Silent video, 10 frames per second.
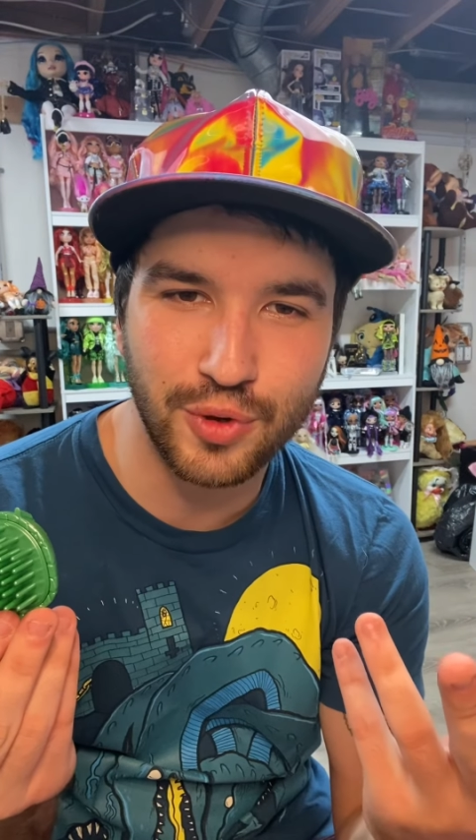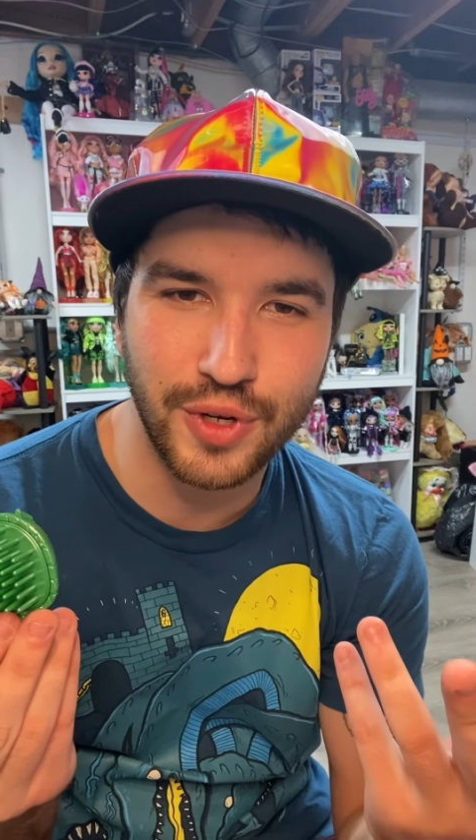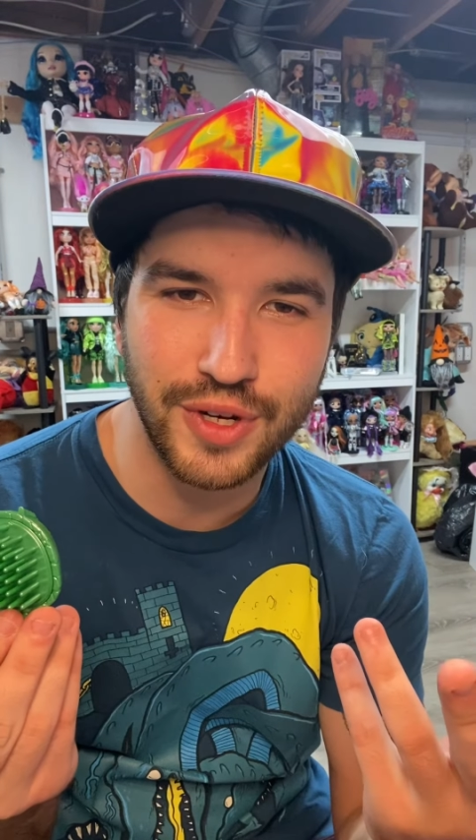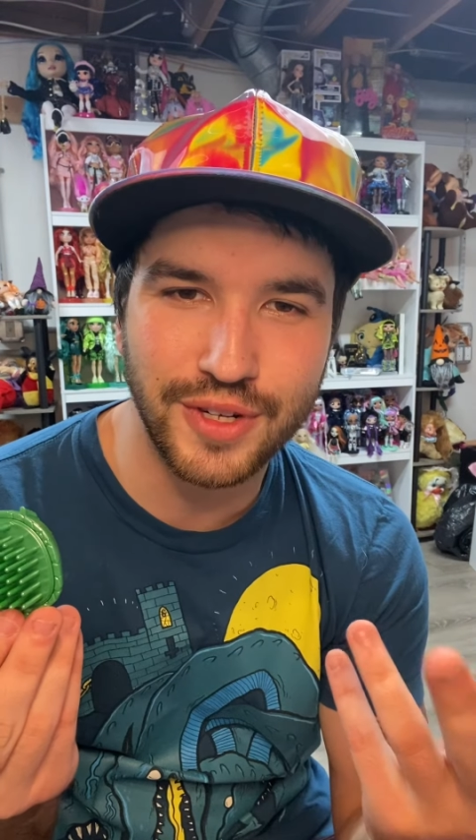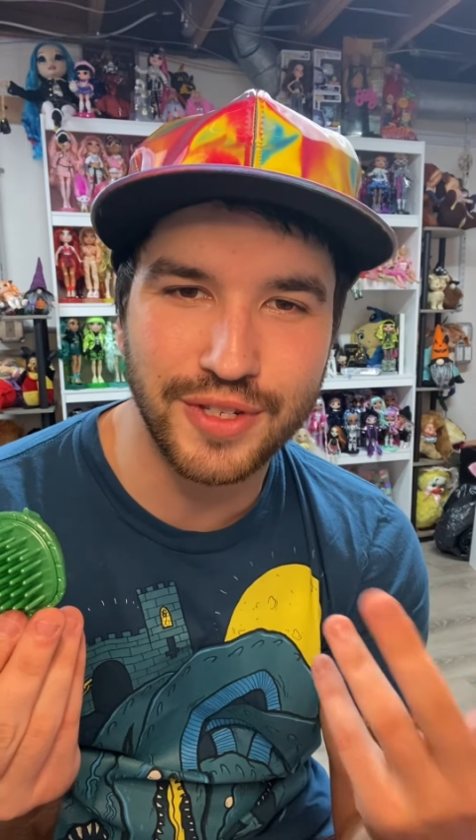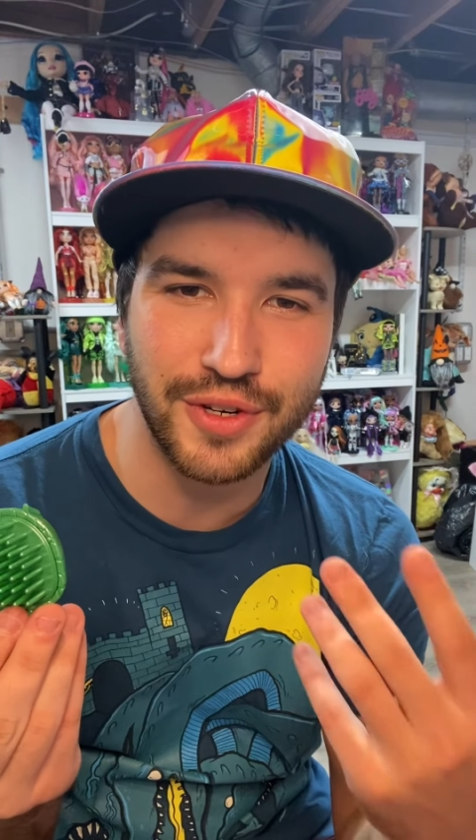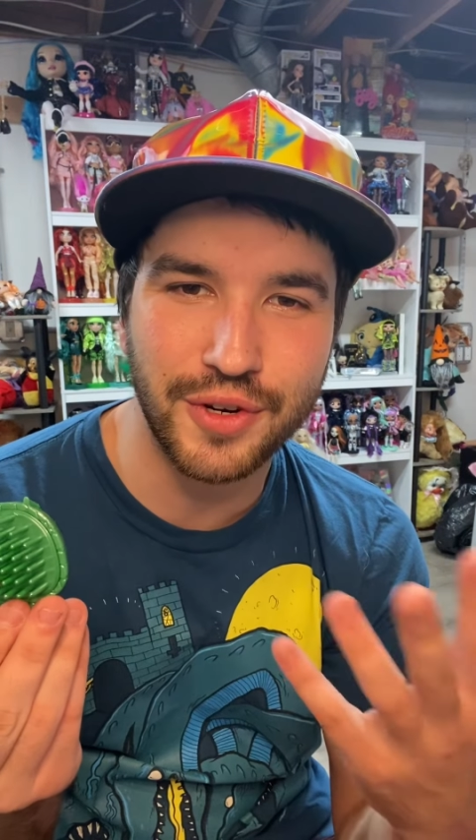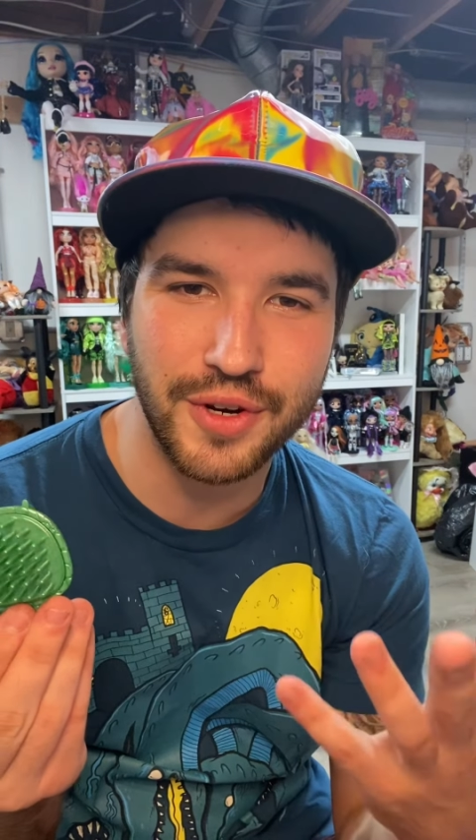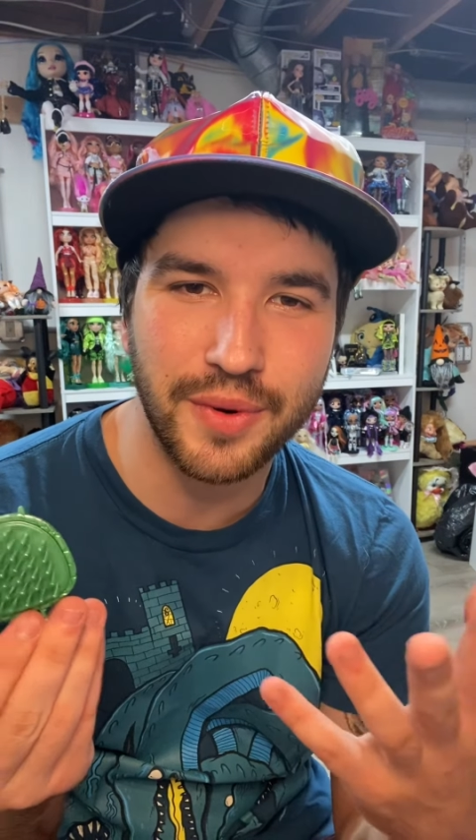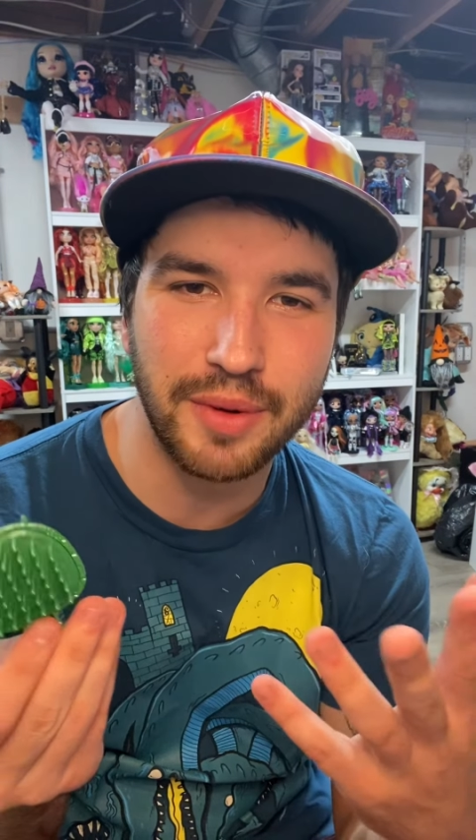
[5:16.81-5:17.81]
dolls, so
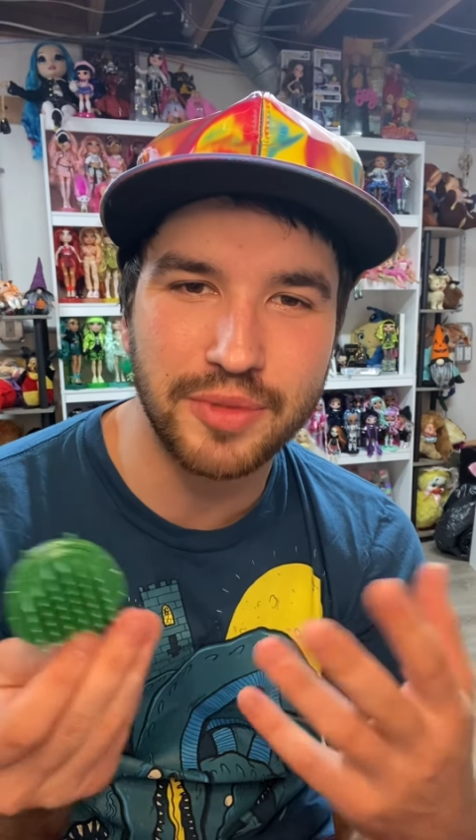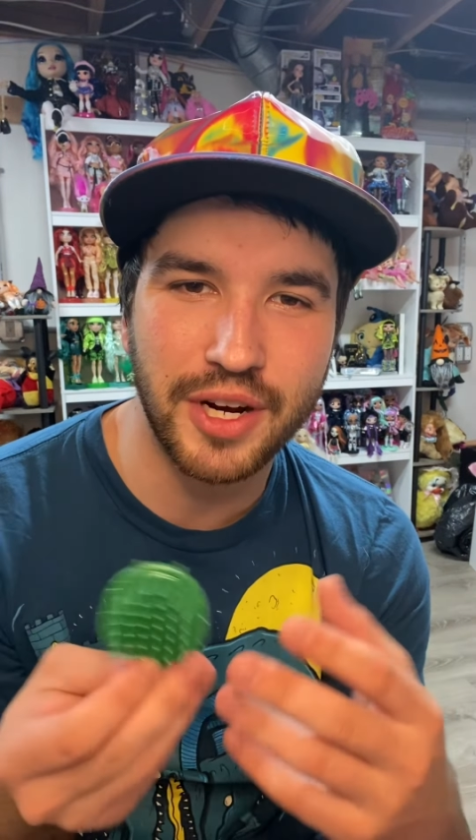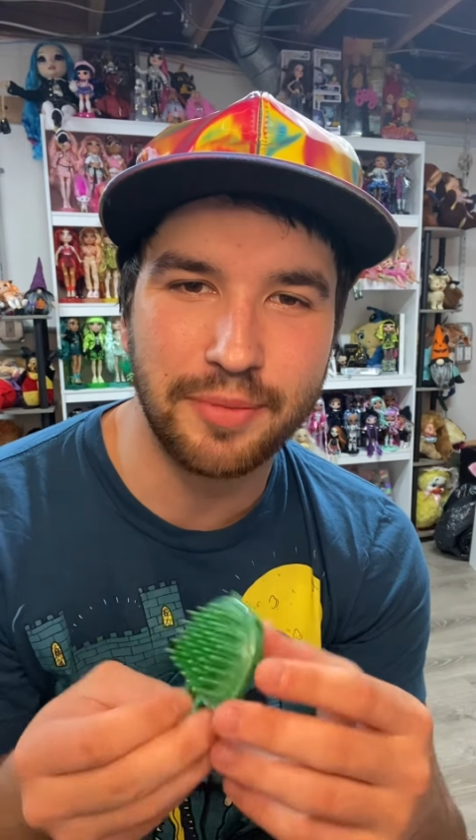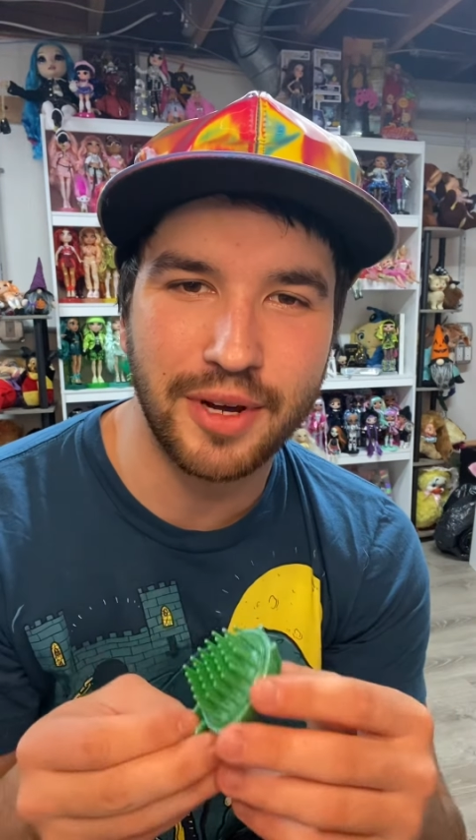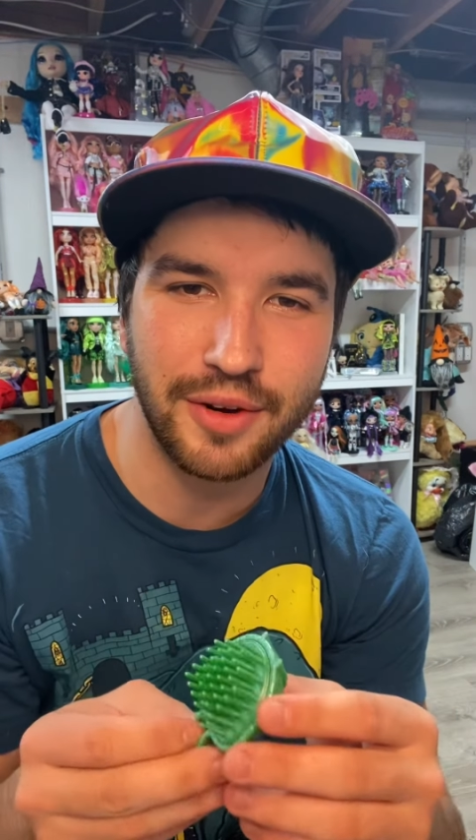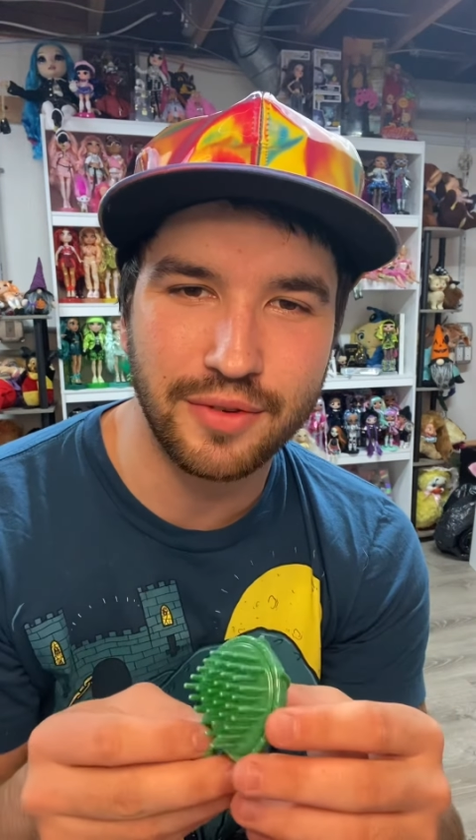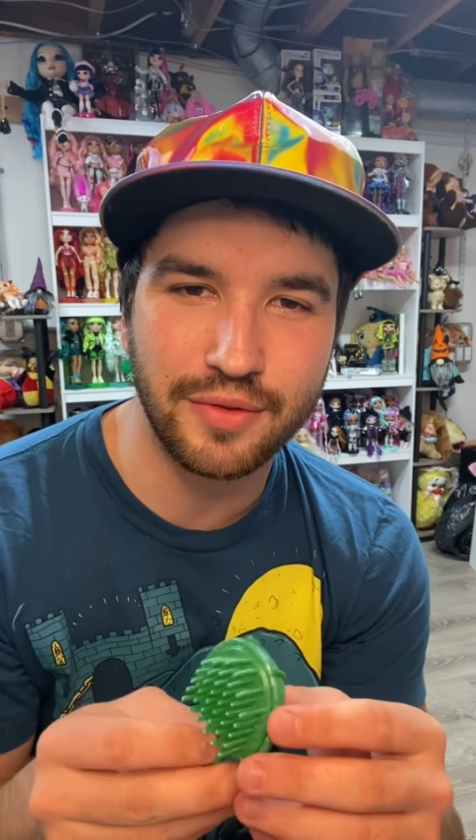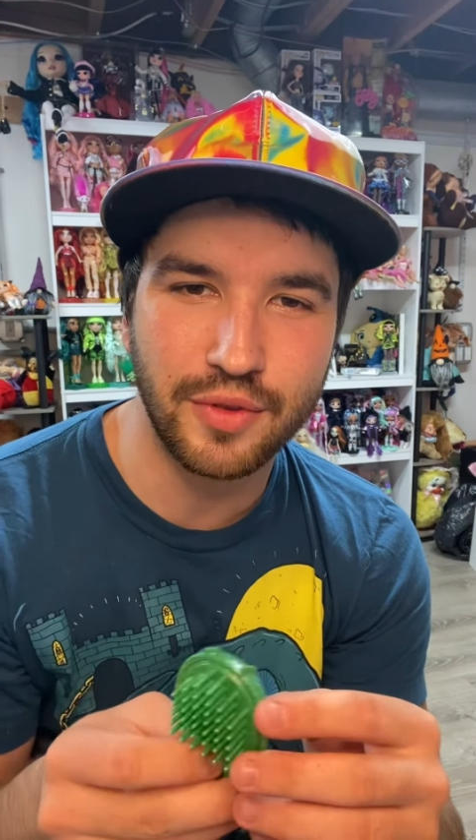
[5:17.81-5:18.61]
you know what I'm talking about,